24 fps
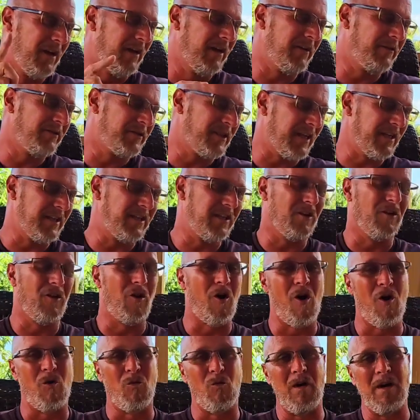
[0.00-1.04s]
It'll take you a
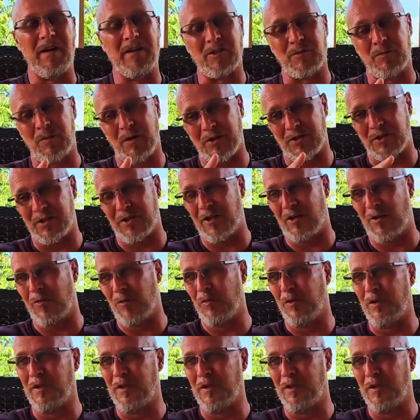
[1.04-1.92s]
long way, especially here in